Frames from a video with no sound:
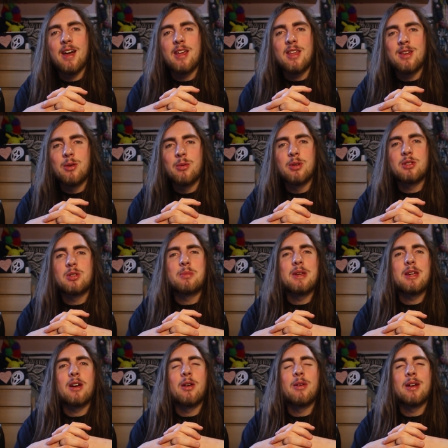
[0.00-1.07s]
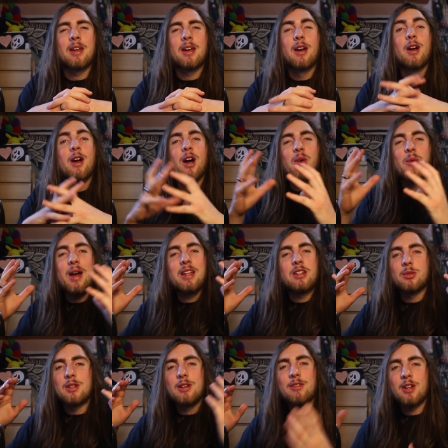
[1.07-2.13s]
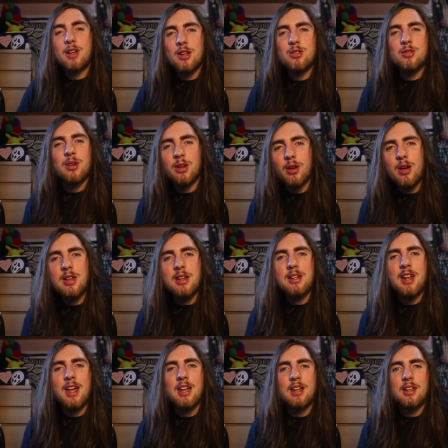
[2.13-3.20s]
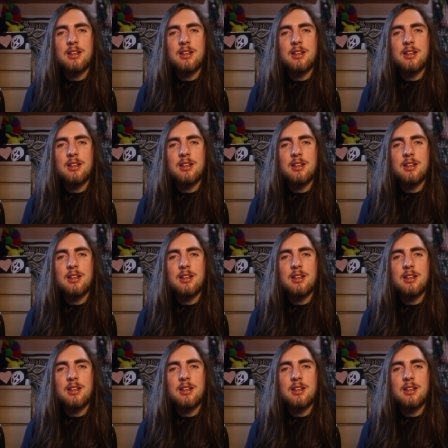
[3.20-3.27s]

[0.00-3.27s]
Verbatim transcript: you were to be going away to a different country on holiday,